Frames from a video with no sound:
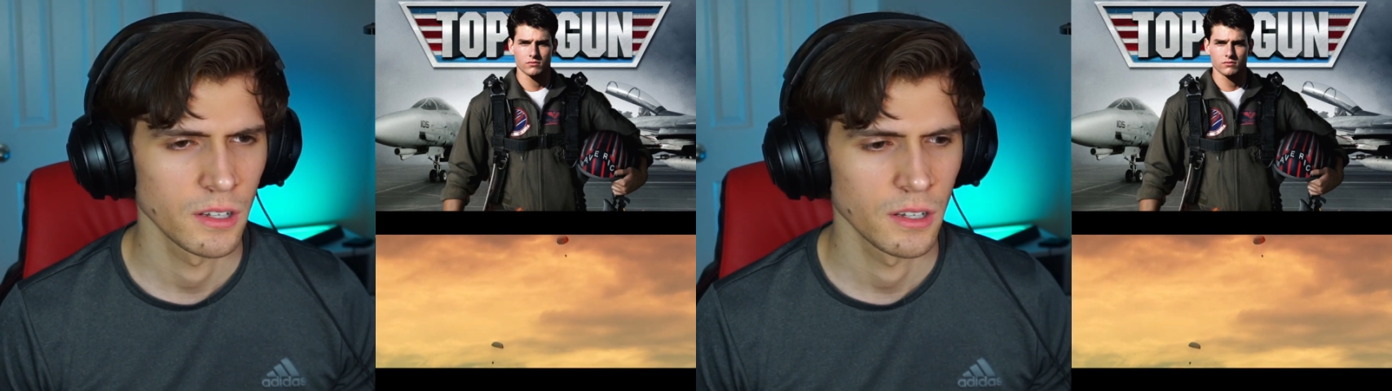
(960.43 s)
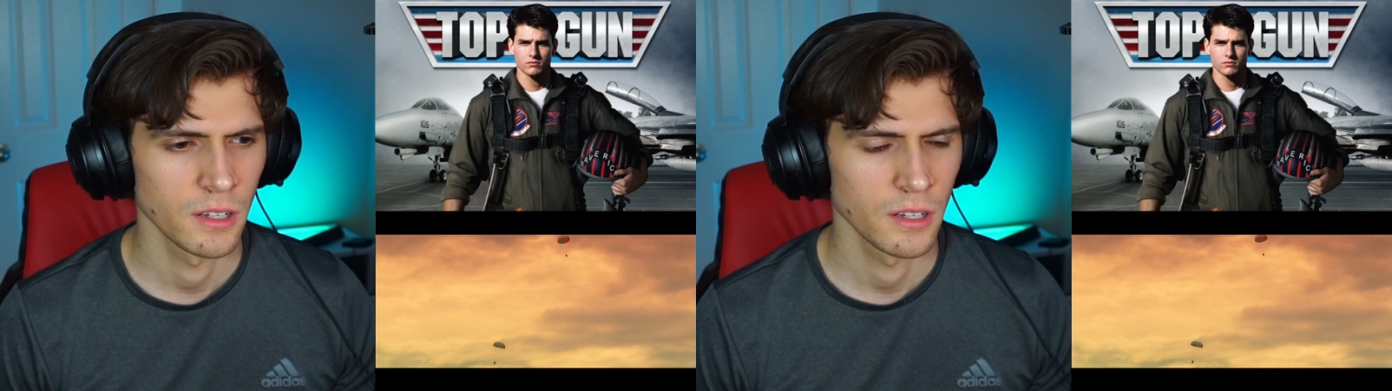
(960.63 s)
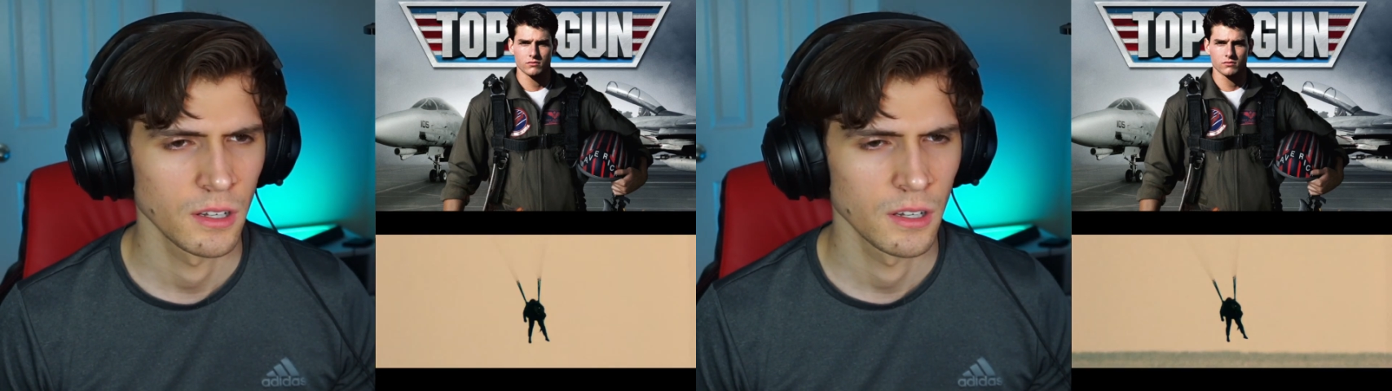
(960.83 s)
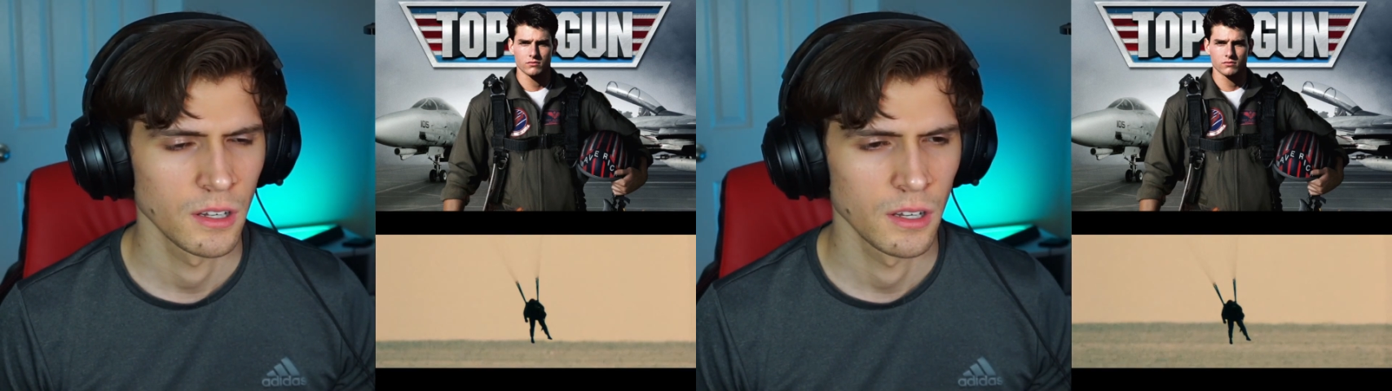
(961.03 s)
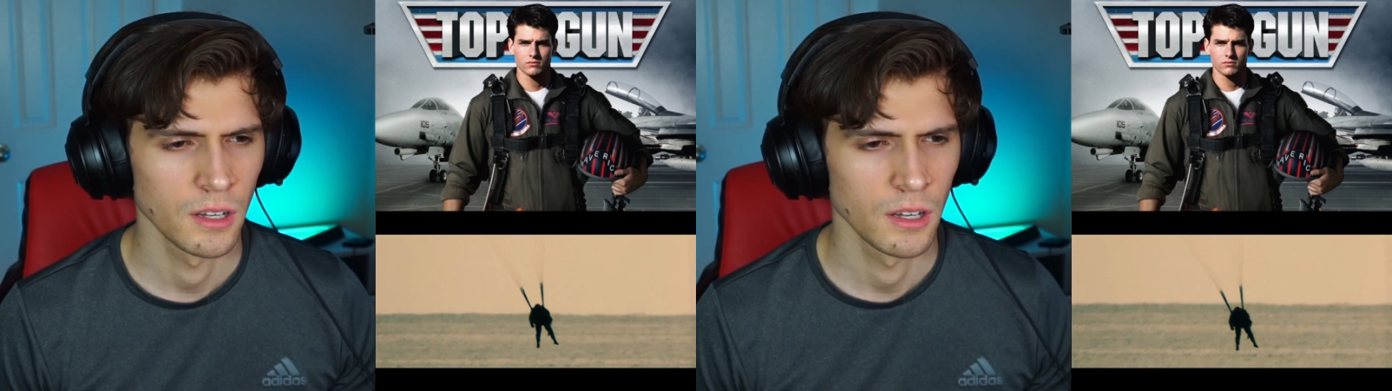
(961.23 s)

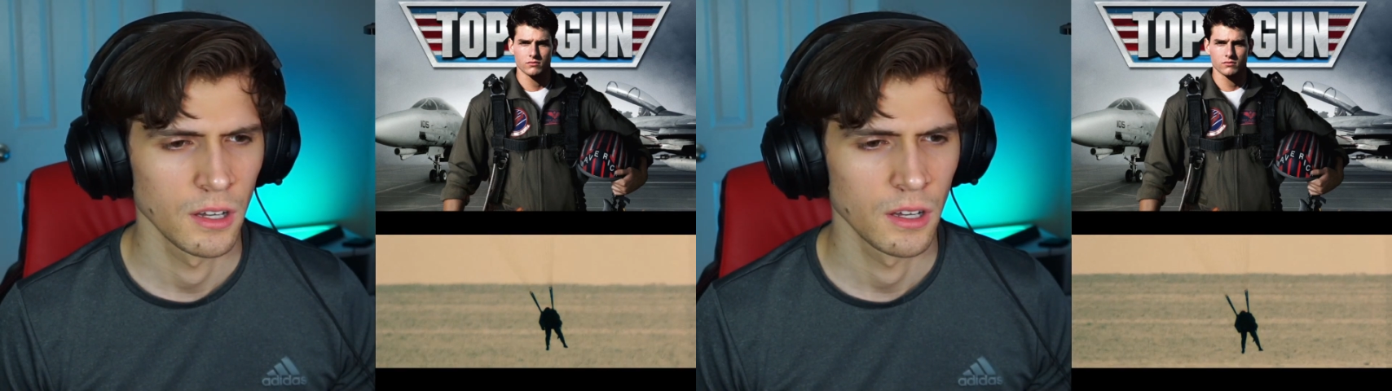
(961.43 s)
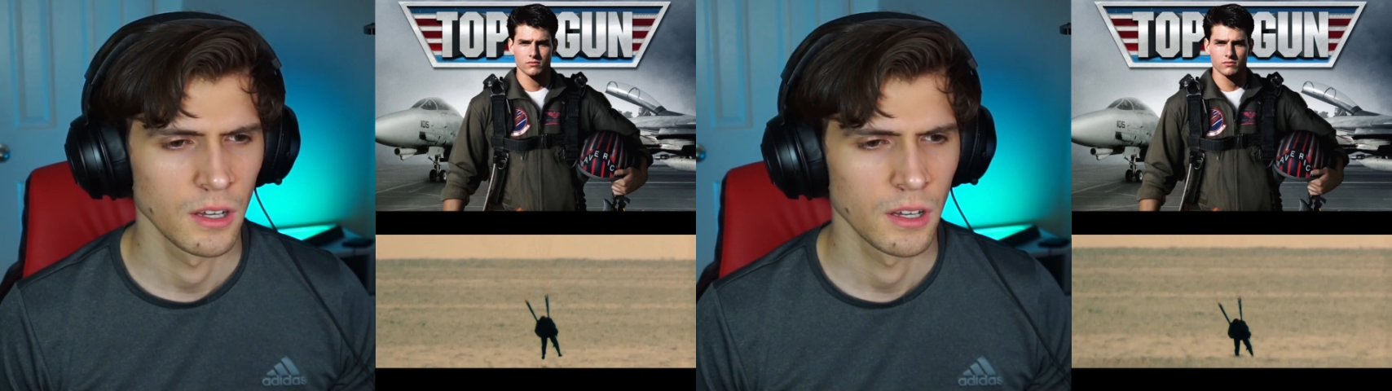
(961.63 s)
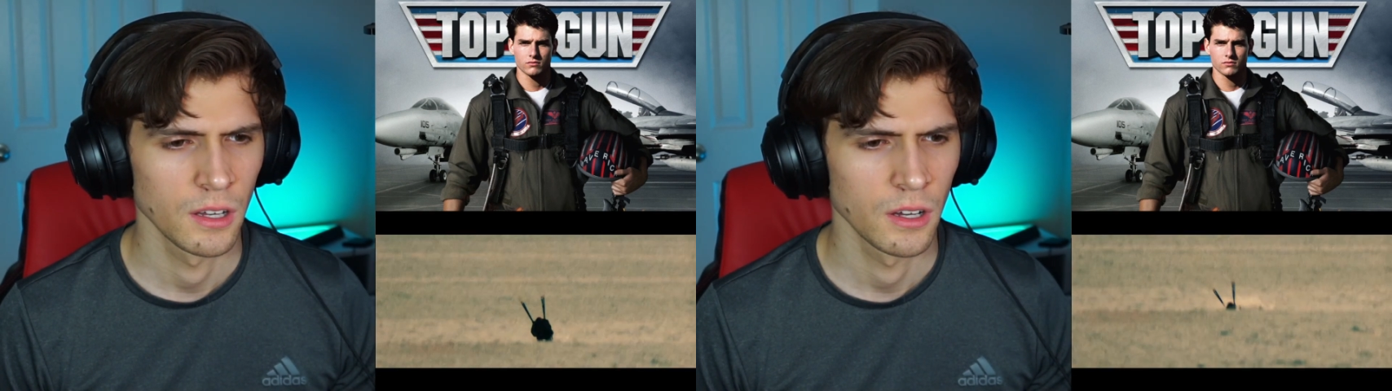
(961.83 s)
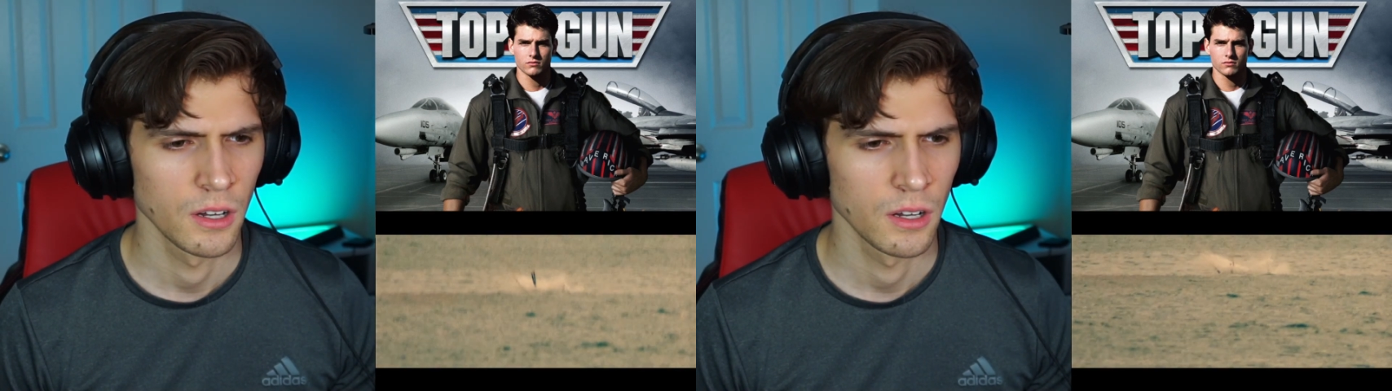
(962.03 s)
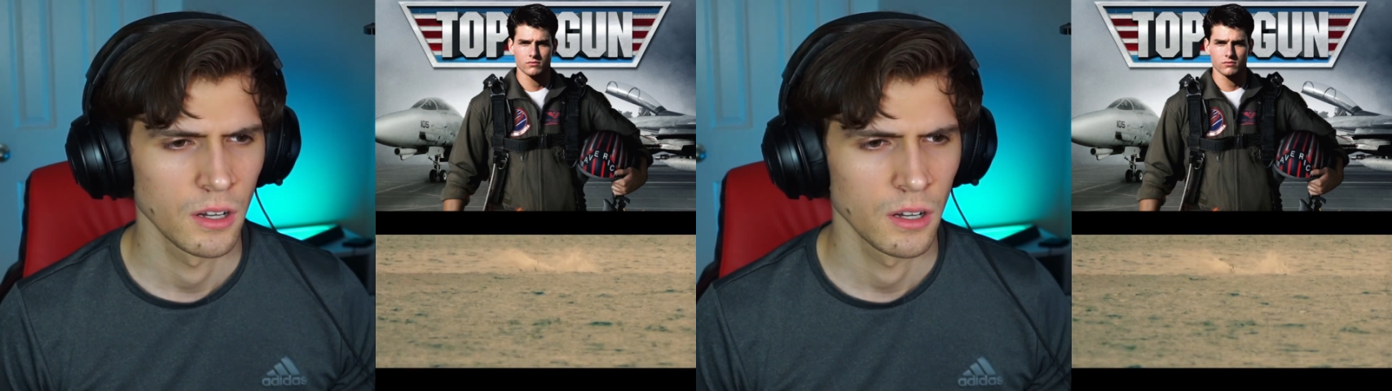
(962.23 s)

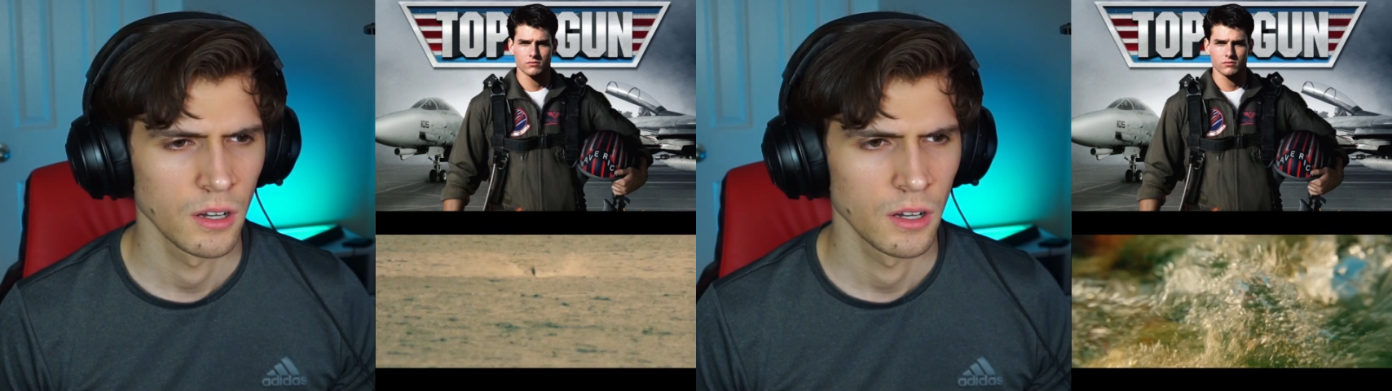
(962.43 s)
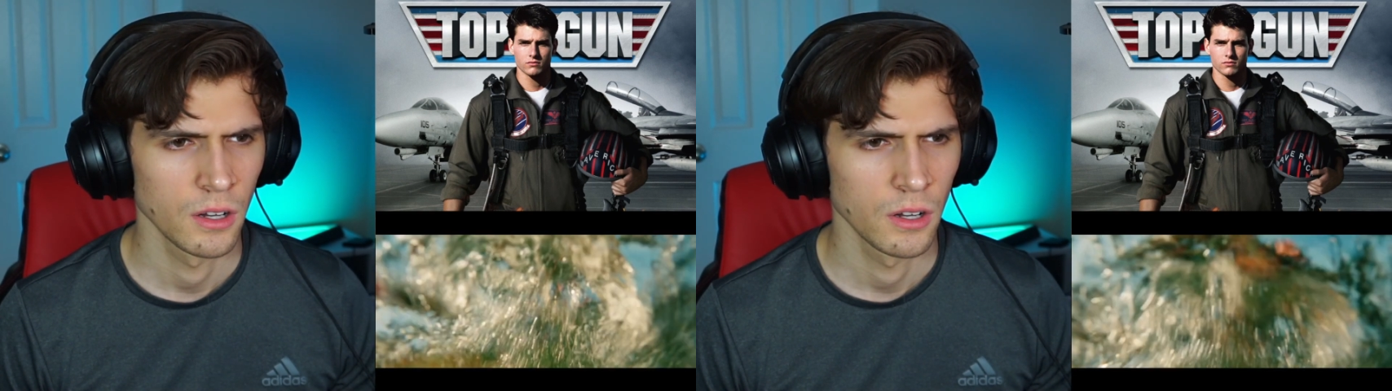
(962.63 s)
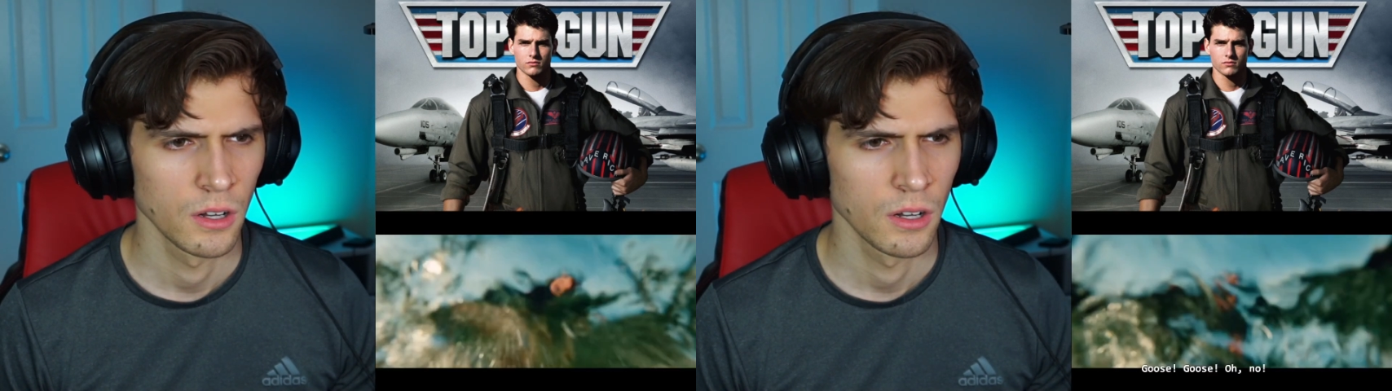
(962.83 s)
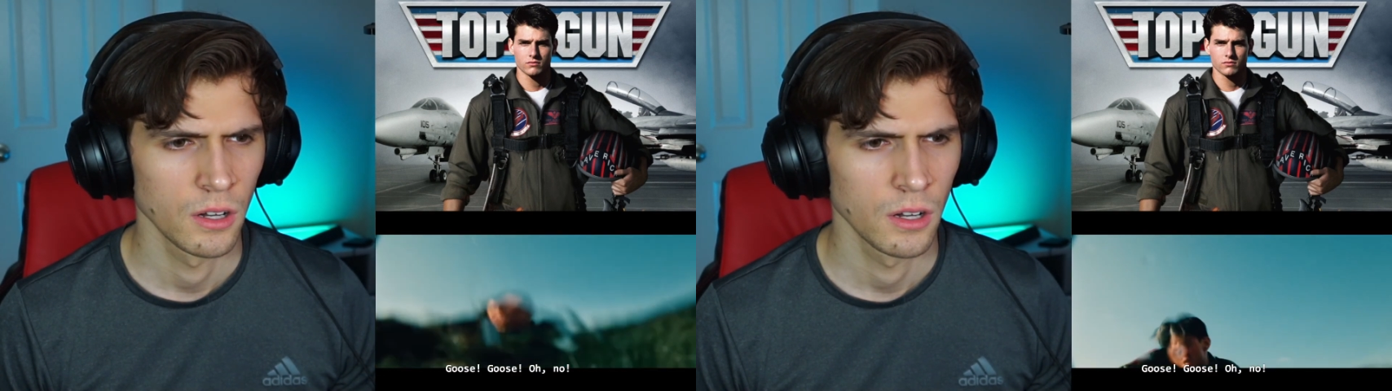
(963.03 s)
Nothing is said.